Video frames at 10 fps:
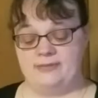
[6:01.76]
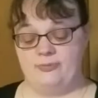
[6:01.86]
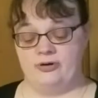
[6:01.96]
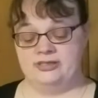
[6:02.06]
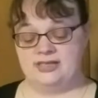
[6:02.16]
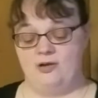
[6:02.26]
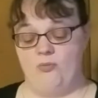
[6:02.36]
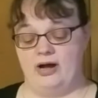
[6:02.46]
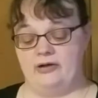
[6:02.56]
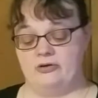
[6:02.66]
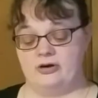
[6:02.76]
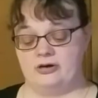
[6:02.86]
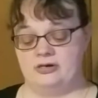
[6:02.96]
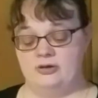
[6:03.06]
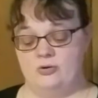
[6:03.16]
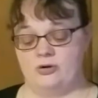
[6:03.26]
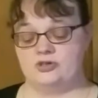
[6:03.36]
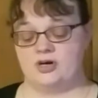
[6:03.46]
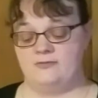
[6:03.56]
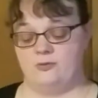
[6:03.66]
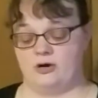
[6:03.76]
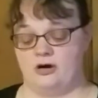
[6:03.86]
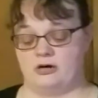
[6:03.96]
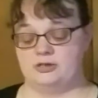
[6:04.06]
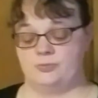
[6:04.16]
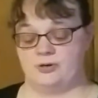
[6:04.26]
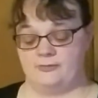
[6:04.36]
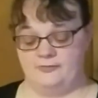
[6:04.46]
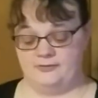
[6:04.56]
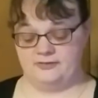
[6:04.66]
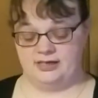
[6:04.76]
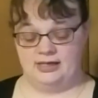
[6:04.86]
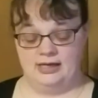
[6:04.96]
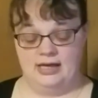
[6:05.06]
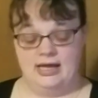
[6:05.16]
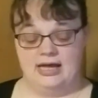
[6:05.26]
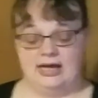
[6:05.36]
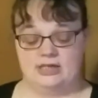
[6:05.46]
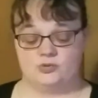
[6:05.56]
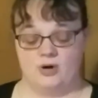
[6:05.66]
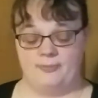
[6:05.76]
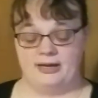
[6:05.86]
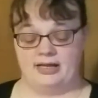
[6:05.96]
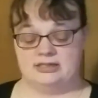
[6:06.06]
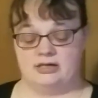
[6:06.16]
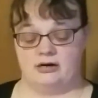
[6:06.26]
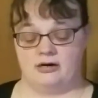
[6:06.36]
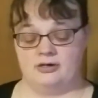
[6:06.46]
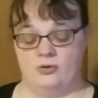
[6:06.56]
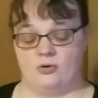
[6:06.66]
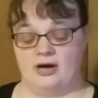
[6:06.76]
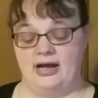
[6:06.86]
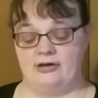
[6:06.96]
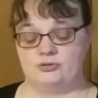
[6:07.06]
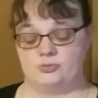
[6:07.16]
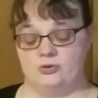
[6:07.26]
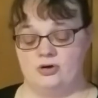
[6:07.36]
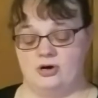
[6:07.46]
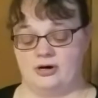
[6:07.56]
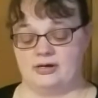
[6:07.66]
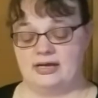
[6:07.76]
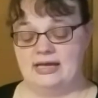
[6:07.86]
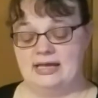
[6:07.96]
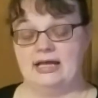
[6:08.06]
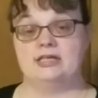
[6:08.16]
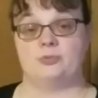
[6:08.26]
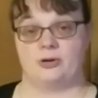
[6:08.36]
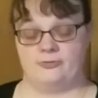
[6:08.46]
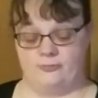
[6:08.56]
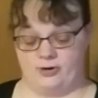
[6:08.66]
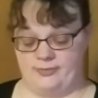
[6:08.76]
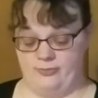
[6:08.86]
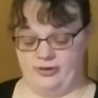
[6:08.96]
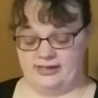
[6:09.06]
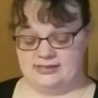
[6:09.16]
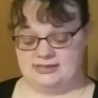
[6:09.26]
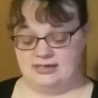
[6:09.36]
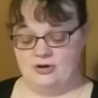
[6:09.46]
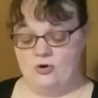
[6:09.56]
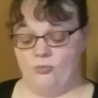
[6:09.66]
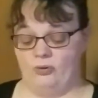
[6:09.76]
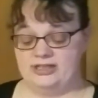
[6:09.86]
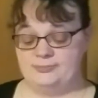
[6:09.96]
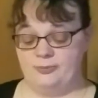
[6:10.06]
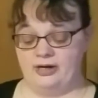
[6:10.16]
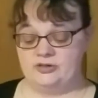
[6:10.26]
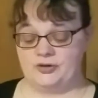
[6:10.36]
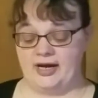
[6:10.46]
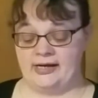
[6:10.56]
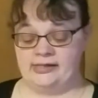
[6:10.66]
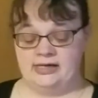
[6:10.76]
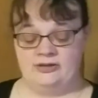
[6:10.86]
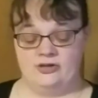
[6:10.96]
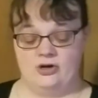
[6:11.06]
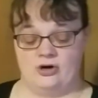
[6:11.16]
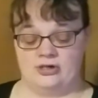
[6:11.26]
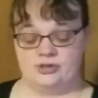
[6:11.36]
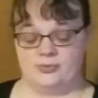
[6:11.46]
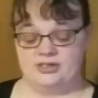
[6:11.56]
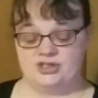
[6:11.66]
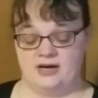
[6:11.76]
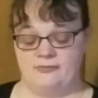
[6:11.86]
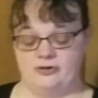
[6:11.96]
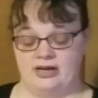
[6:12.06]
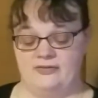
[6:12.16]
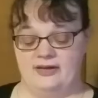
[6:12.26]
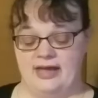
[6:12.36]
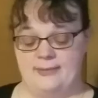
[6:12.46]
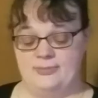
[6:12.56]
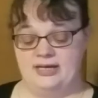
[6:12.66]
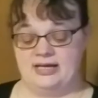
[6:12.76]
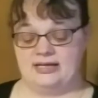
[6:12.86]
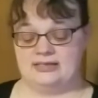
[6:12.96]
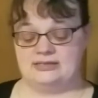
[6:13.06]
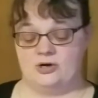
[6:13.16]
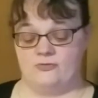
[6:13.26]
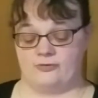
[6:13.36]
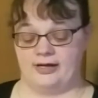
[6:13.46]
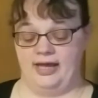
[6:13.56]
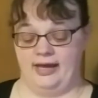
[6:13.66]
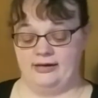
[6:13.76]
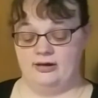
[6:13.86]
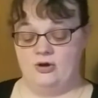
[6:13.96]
points, a wild card or a draw 4 card is worth 50. A swap hands card or a house rule card is worth 40 points. Once points are calculated, the cards are reshuffled and the game begins over again.